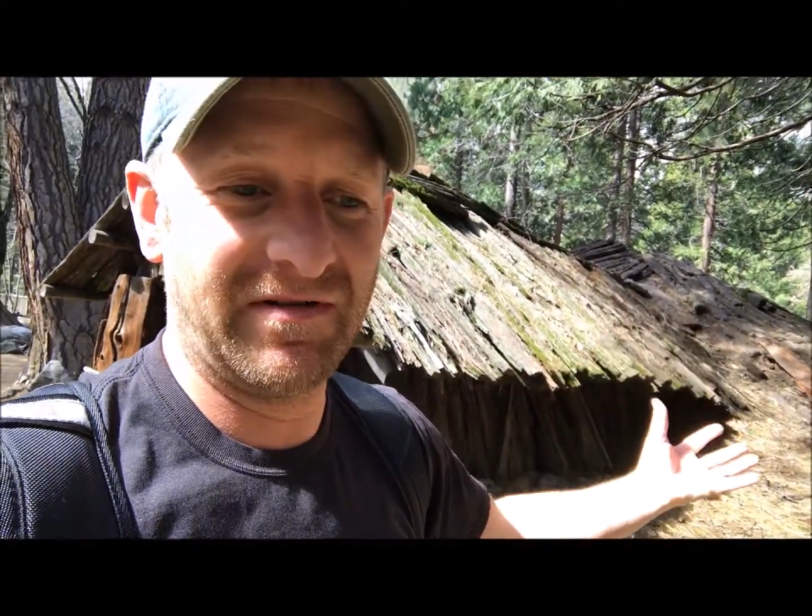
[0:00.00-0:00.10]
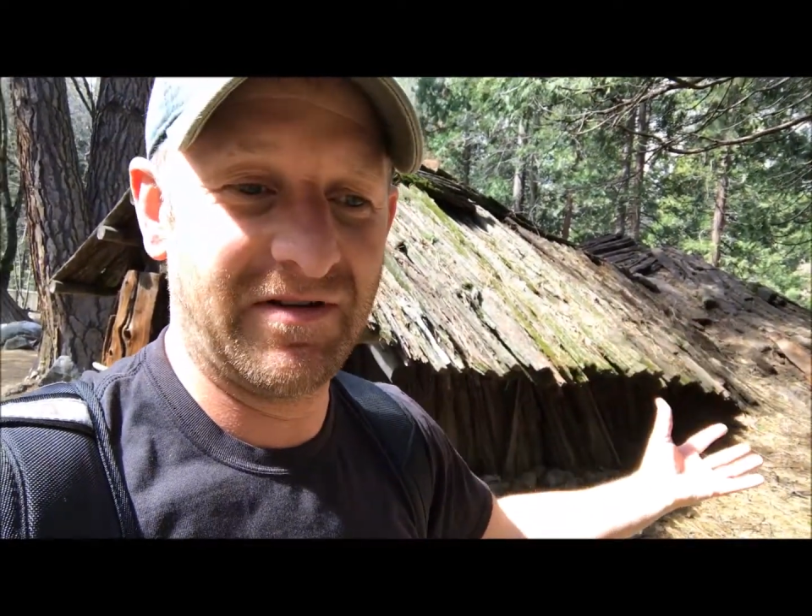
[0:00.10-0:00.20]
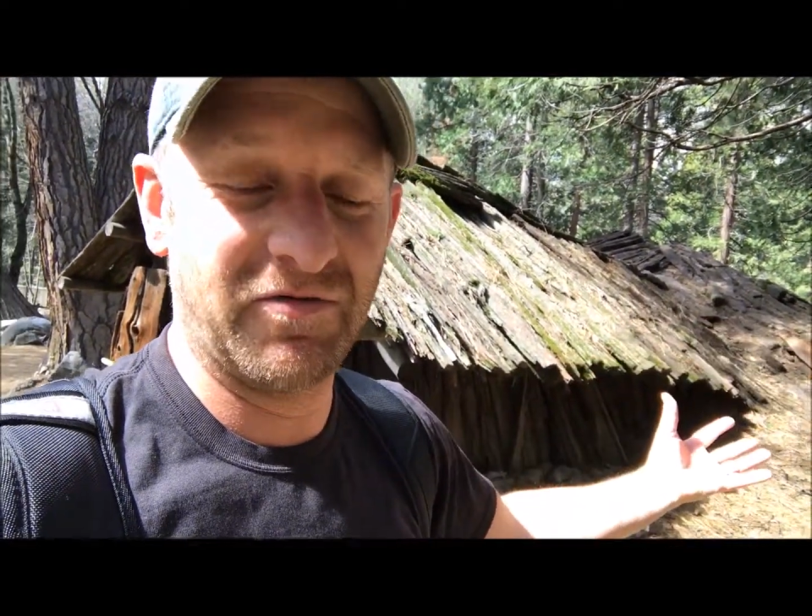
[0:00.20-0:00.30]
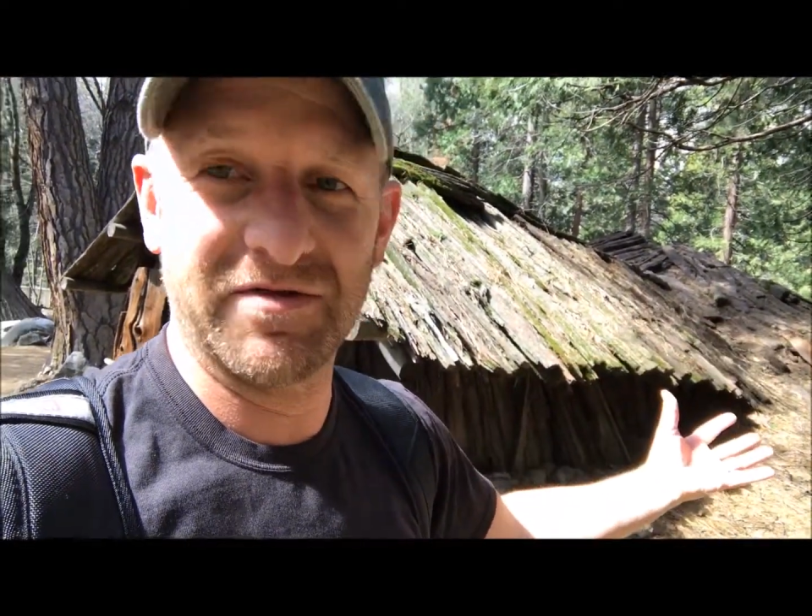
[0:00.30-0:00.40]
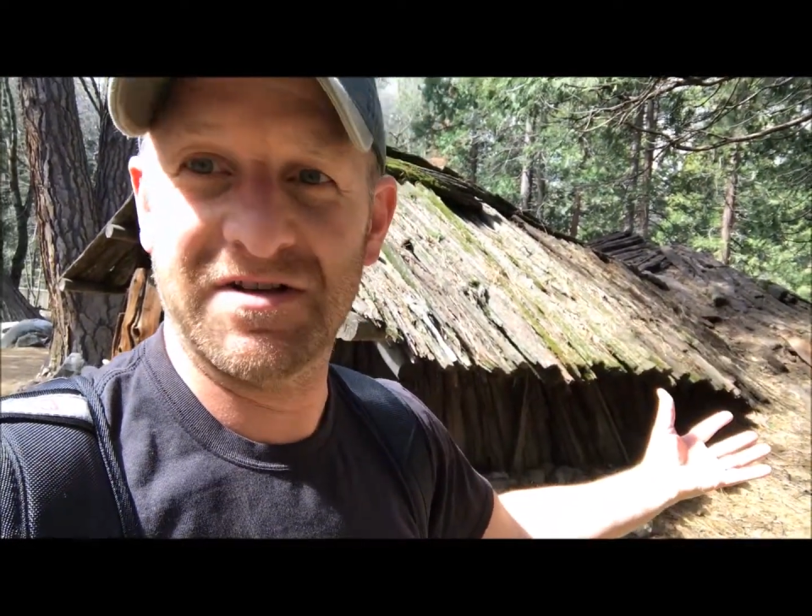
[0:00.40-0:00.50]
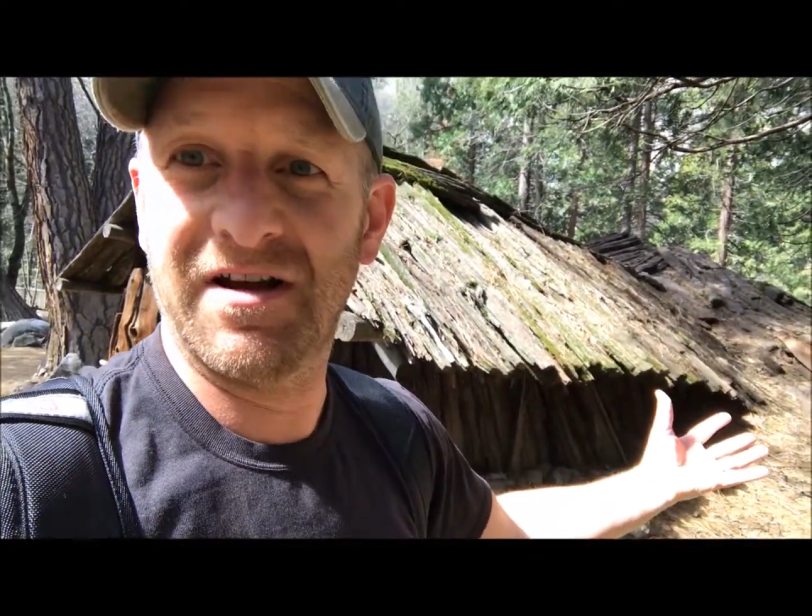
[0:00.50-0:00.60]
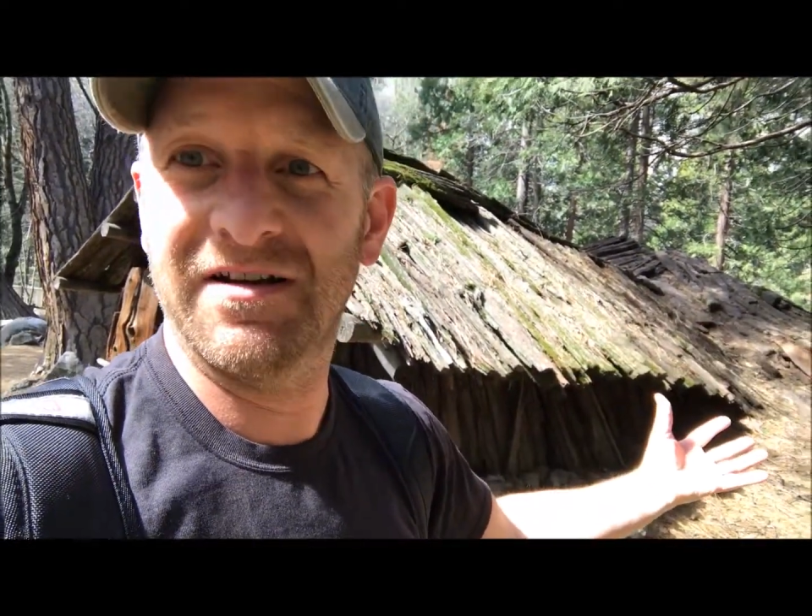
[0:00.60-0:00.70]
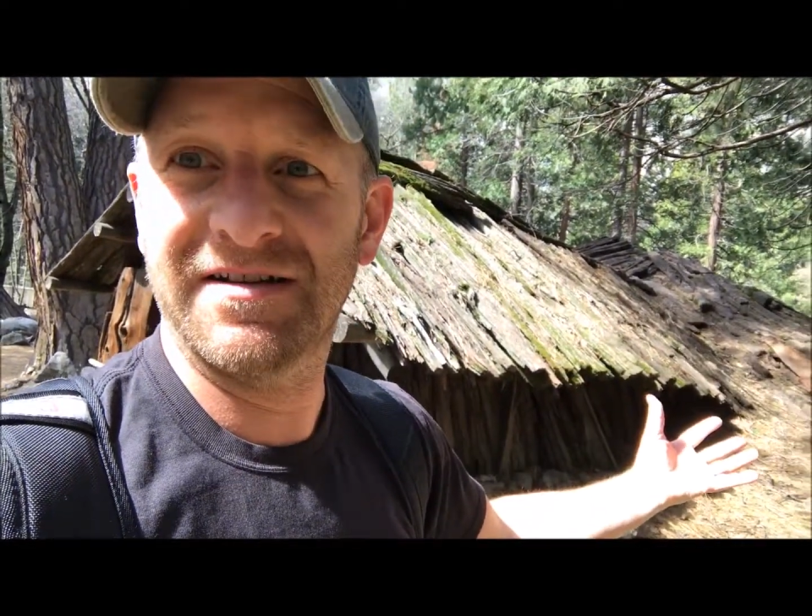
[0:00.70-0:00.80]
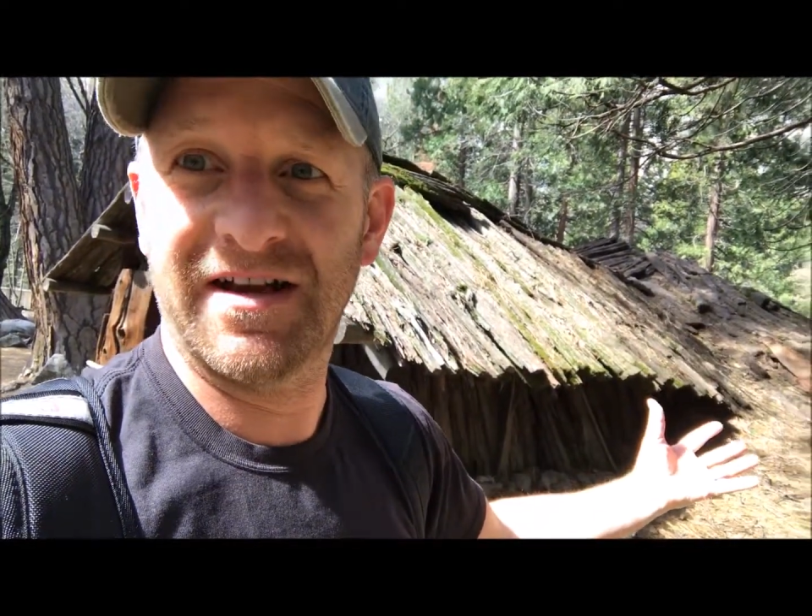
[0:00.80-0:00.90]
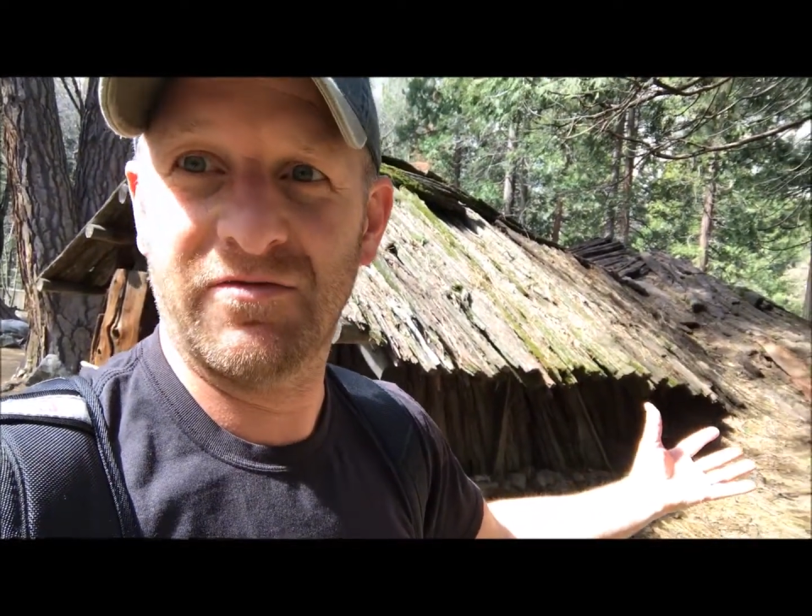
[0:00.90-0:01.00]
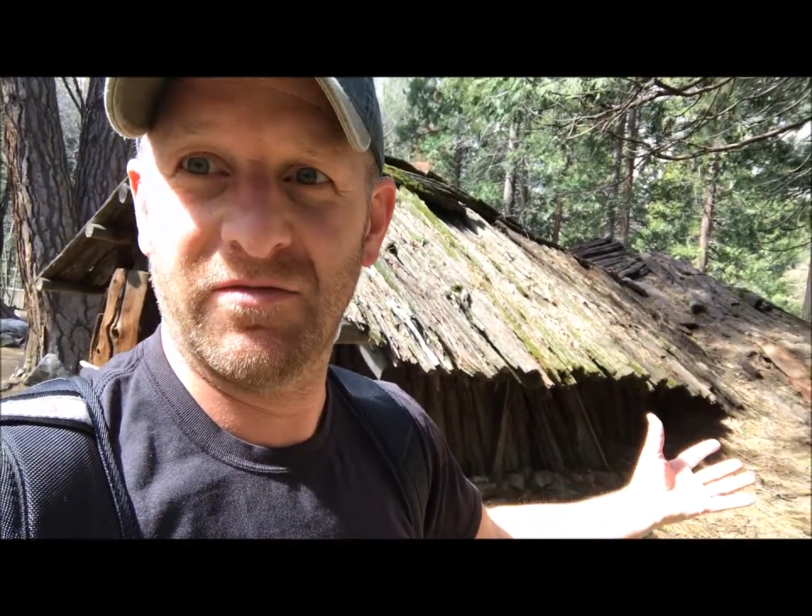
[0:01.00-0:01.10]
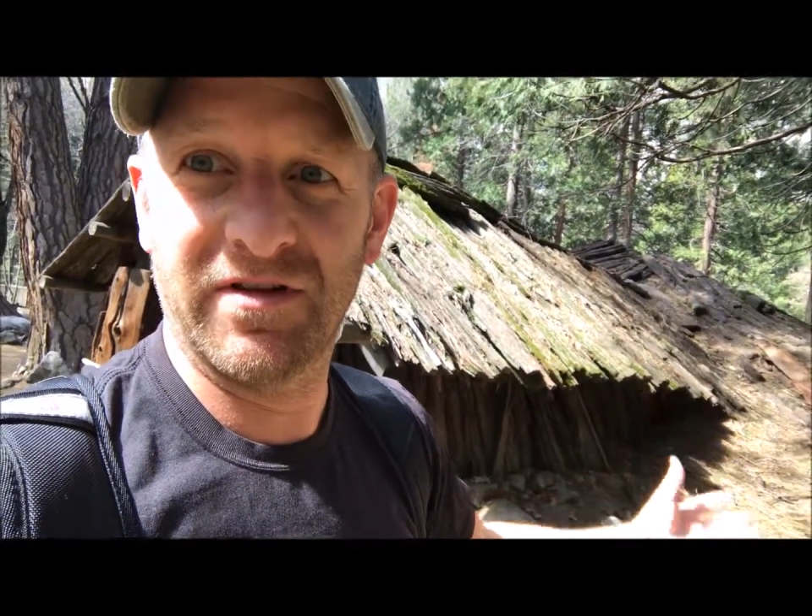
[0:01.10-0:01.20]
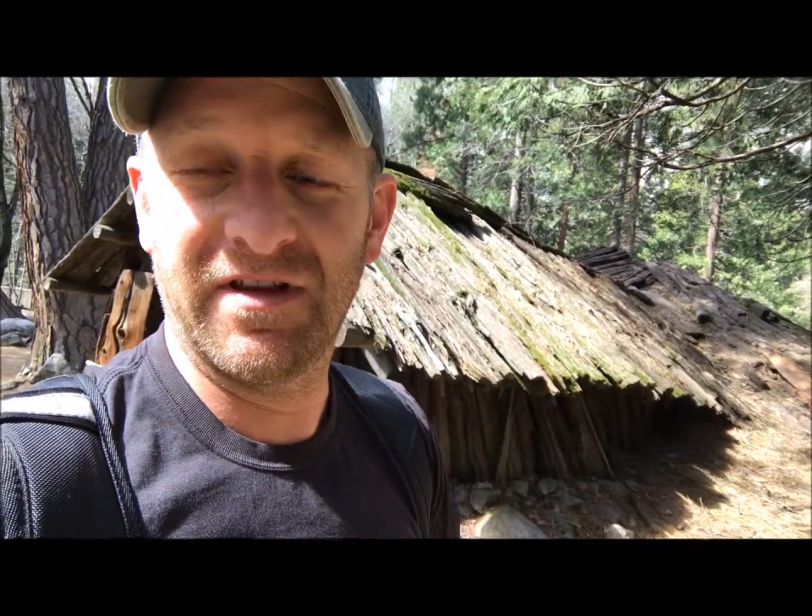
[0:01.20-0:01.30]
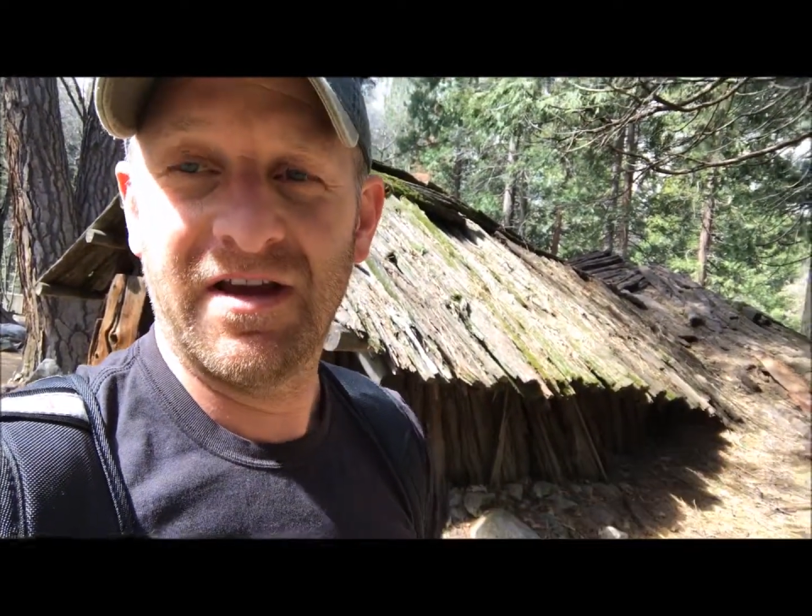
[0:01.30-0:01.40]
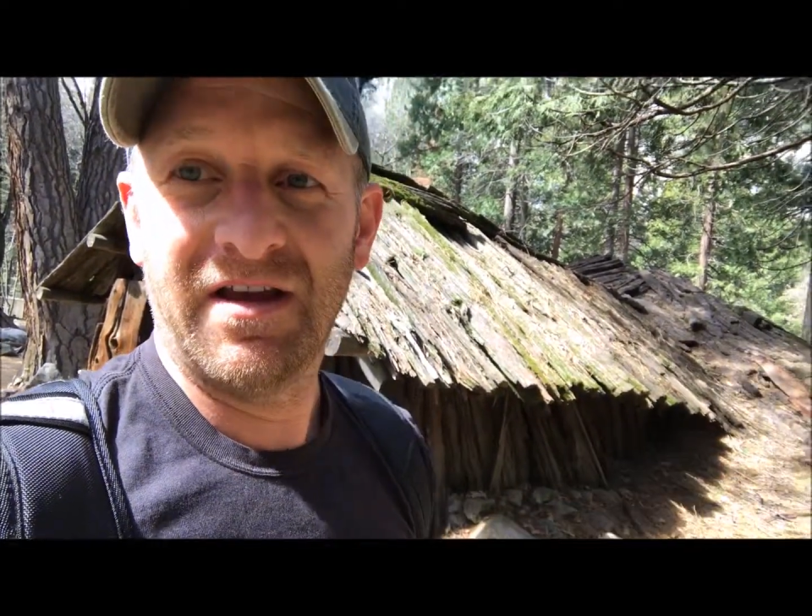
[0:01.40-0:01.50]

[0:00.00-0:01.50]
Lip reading: there was contact with